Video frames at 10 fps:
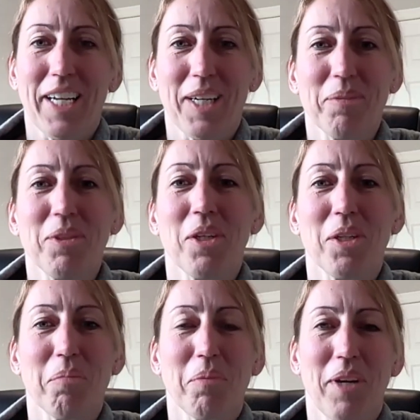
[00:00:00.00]
items
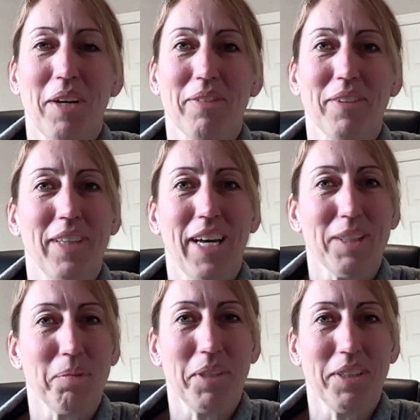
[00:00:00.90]
here in Brantford, the
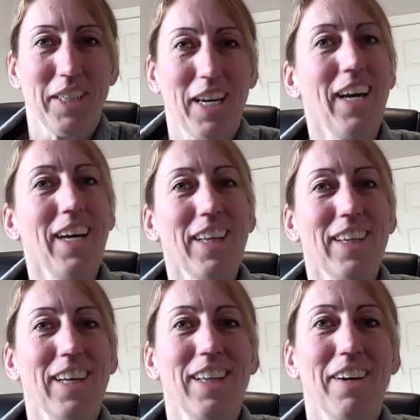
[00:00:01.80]

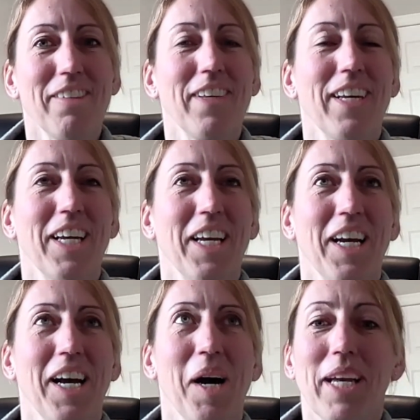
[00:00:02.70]
SPCA, they love
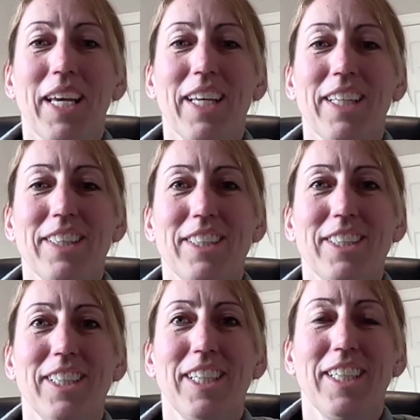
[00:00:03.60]
getting
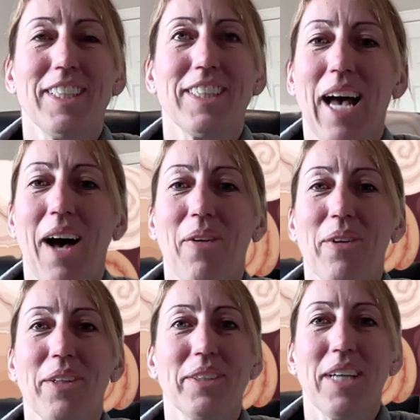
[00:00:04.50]
blankets, sheets,
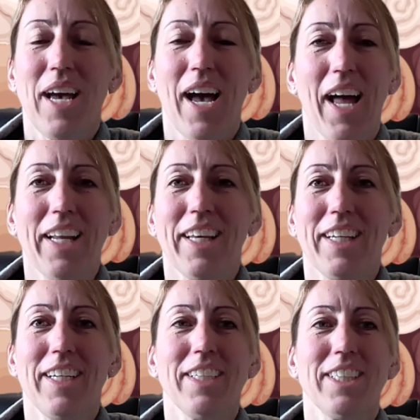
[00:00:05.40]
towels, any
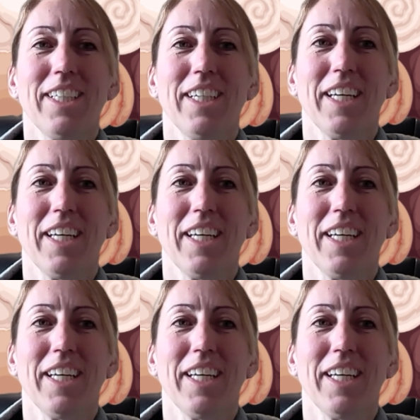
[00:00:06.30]
condition.